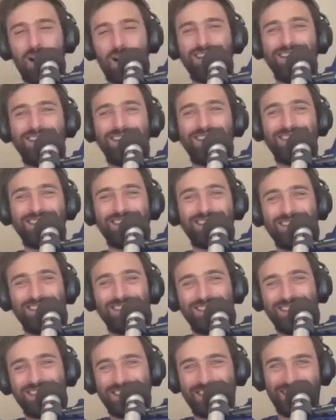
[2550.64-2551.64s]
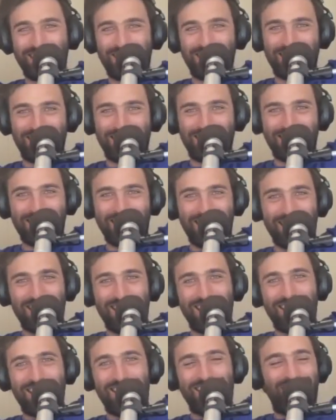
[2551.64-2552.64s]
Stormzy or
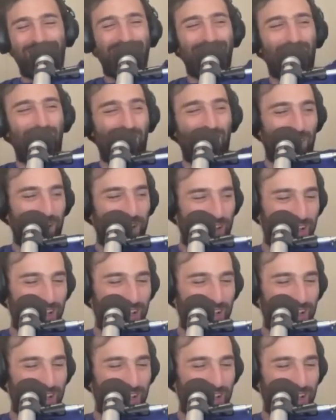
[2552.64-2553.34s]
whoever, that he's like, I don't know what